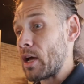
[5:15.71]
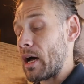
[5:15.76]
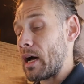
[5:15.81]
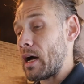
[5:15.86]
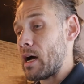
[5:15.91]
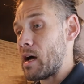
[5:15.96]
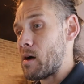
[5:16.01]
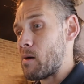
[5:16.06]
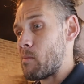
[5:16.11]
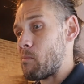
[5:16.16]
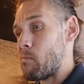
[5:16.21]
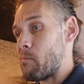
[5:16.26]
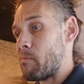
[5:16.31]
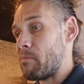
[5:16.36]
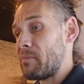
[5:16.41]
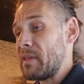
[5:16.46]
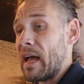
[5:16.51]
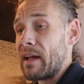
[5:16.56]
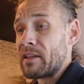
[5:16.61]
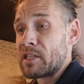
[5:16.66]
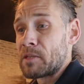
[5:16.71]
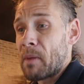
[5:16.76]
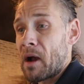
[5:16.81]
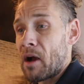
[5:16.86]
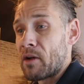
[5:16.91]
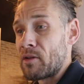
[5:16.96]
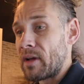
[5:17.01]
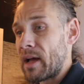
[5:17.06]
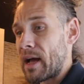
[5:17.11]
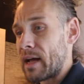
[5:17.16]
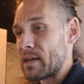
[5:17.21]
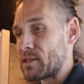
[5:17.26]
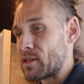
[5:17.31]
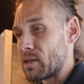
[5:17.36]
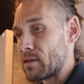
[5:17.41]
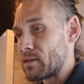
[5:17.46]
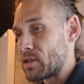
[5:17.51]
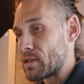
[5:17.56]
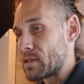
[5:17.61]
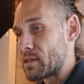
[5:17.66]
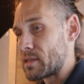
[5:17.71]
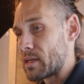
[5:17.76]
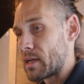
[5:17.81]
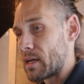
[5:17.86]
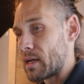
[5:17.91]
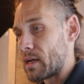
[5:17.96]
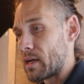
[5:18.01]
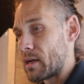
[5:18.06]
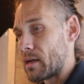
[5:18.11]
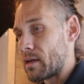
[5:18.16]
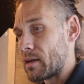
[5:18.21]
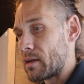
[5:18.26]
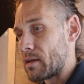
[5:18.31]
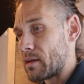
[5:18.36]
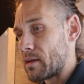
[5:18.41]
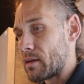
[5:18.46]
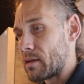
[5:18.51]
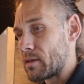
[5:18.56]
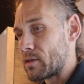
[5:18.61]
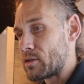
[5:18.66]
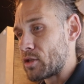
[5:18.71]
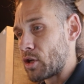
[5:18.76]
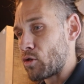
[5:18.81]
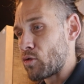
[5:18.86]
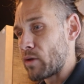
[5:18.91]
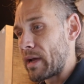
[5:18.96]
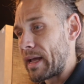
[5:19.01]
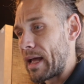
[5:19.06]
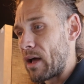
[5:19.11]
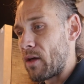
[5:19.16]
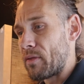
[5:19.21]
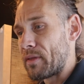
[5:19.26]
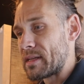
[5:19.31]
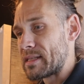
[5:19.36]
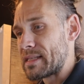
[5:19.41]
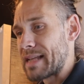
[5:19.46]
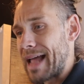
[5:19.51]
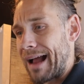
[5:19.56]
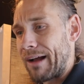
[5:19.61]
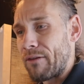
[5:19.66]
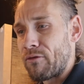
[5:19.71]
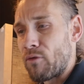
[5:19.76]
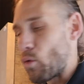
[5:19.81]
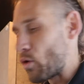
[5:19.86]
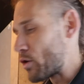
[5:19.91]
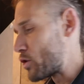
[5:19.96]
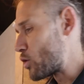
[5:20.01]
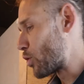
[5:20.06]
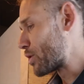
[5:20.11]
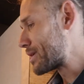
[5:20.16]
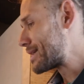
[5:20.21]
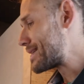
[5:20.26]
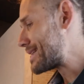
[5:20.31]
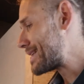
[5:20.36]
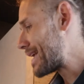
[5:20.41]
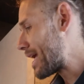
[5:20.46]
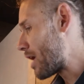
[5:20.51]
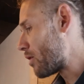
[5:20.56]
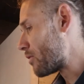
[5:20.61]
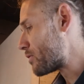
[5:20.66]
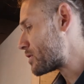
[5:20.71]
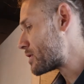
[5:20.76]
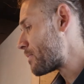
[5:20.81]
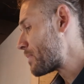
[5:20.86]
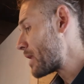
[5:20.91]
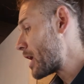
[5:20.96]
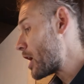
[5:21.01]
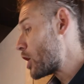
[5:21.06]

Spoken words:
yeah, inspire you guys to just to create healthy snack for yourselves.